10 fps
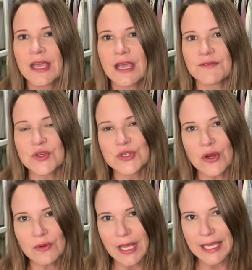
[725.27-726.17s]
If you
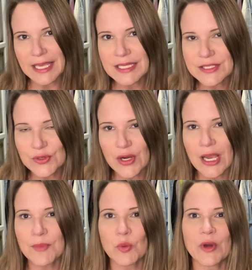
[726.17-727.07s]
don't like
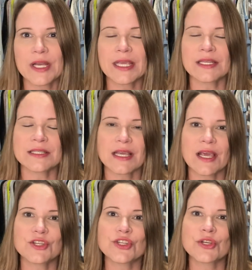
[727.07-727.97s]
Instagram and want to get in
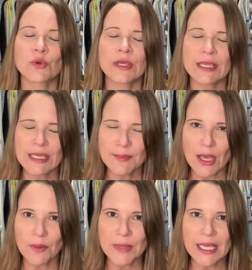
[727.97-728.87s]
touch,
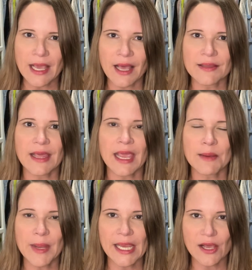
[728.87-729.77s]
email me at the
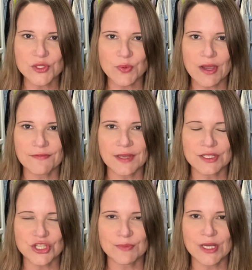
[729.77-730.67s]
handbag housewife at
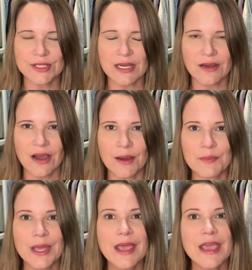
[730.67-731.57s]
gmail dot com.